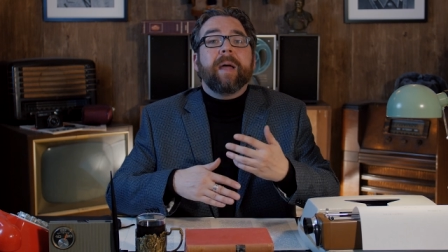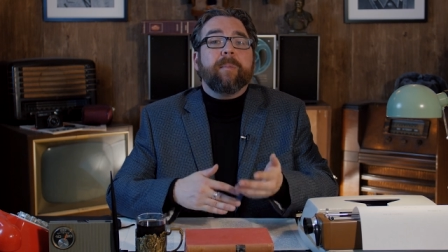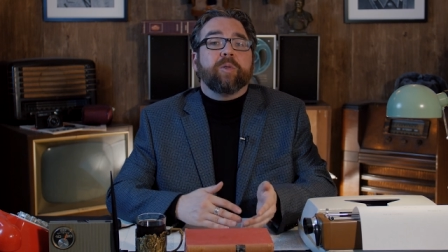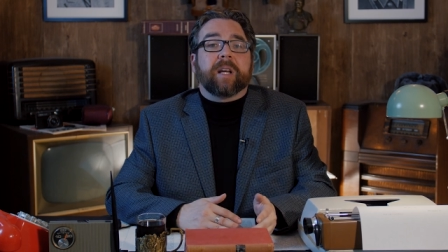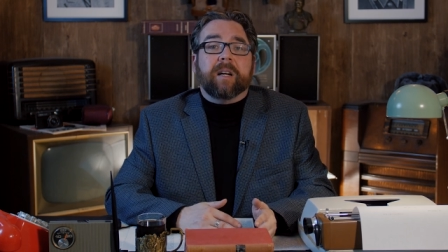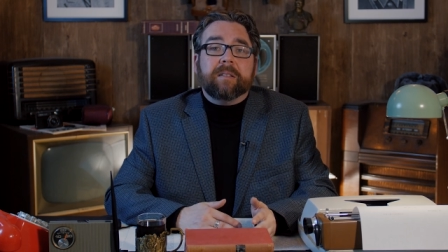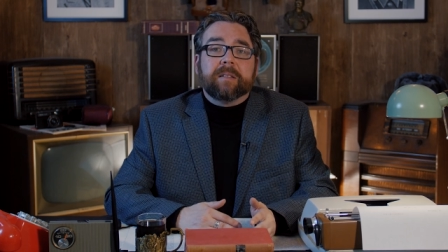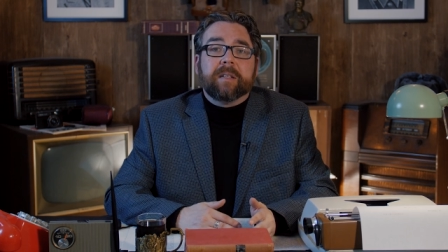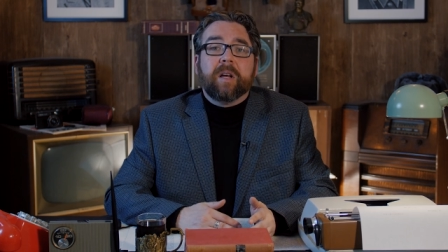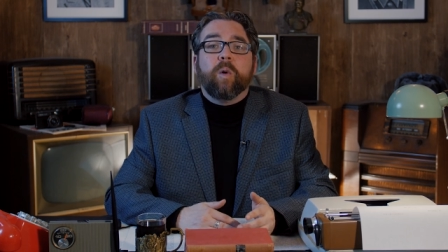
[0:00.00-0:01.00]
Pemuda,
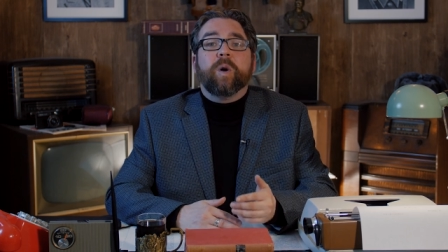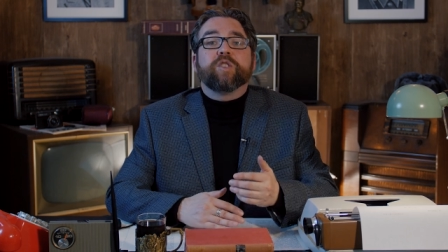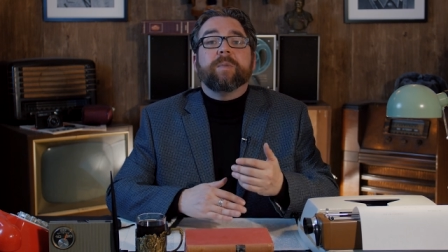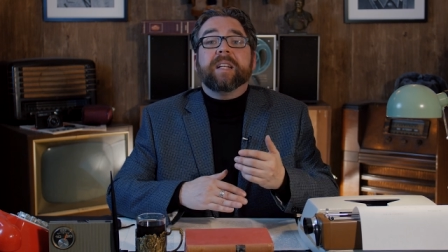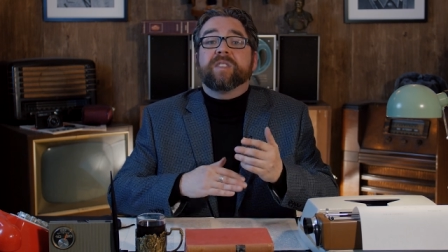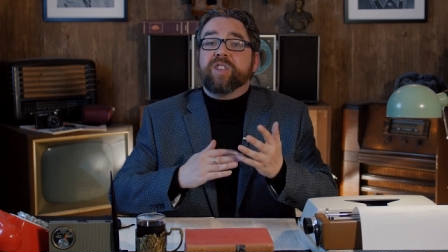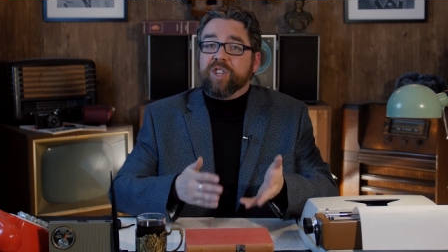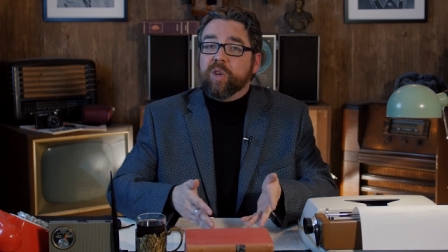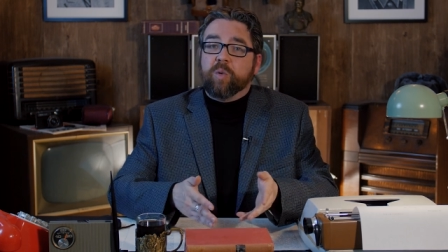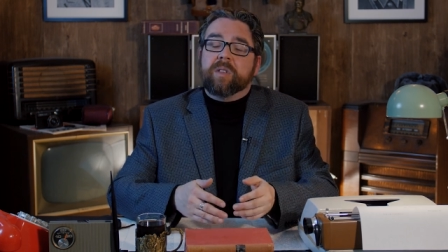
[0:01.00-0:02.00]
which means
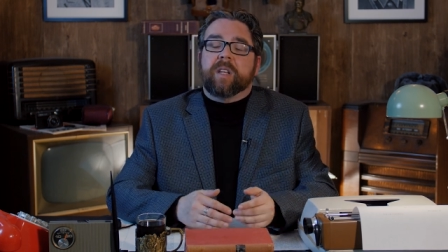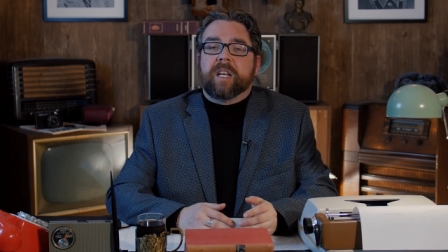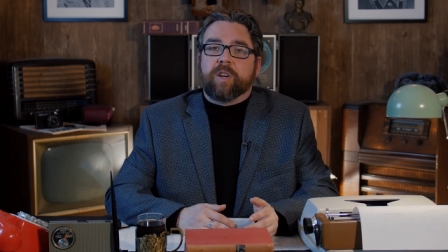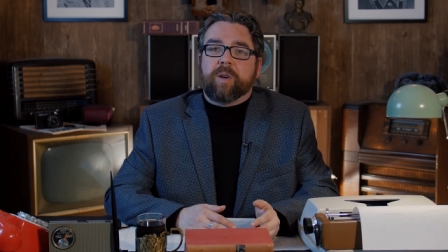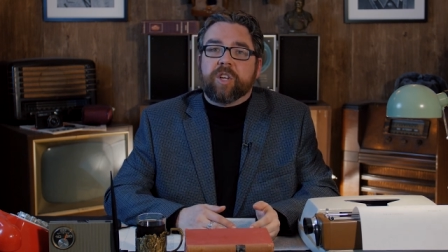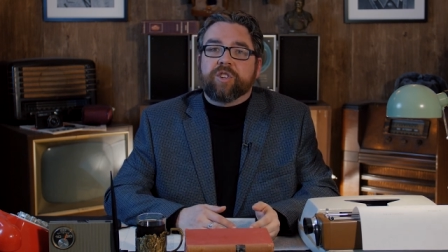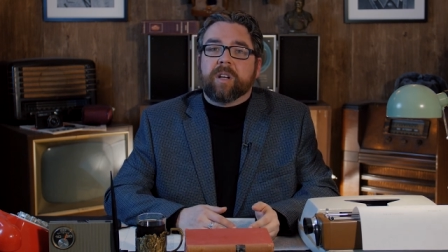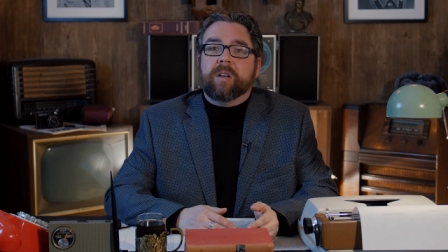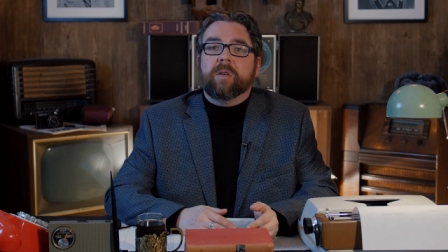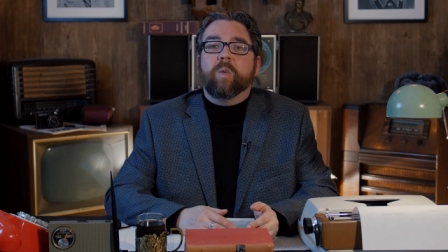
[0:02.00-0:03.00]
youth in Indonesian,